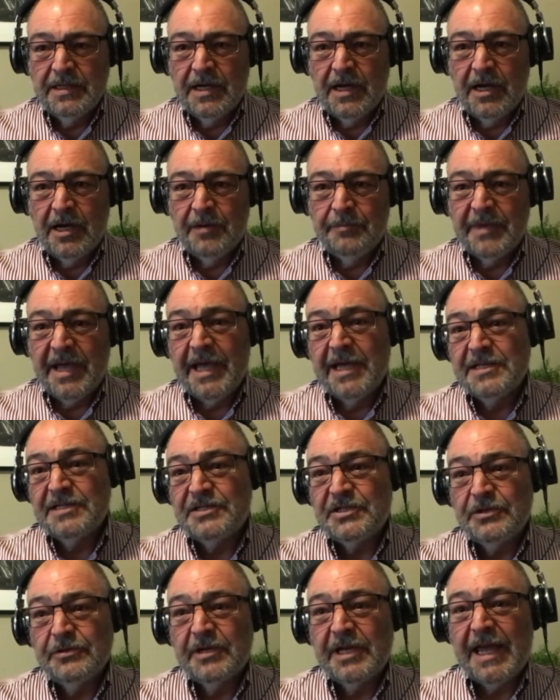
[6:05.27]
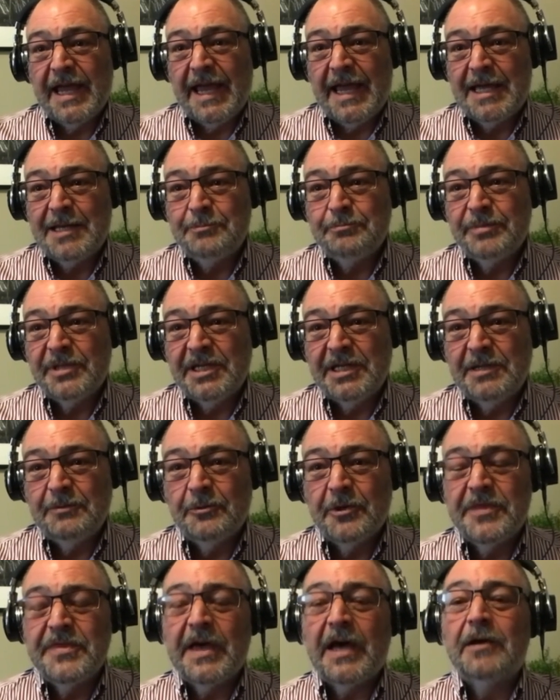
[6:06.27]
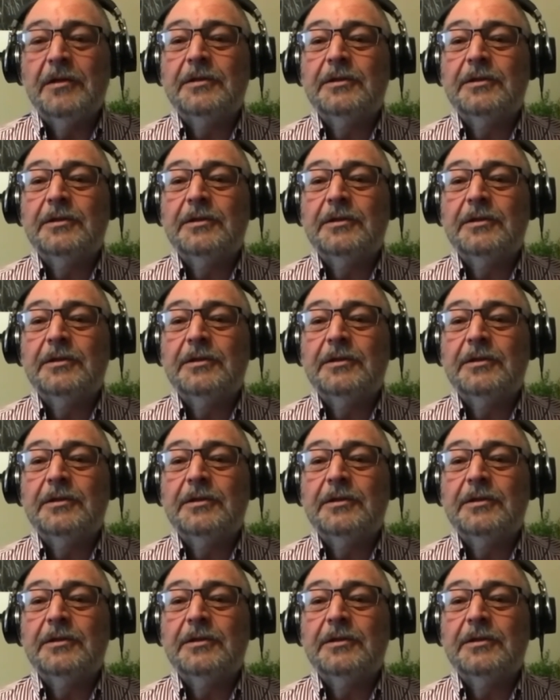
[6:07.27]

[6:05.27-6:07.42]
um, as you can be without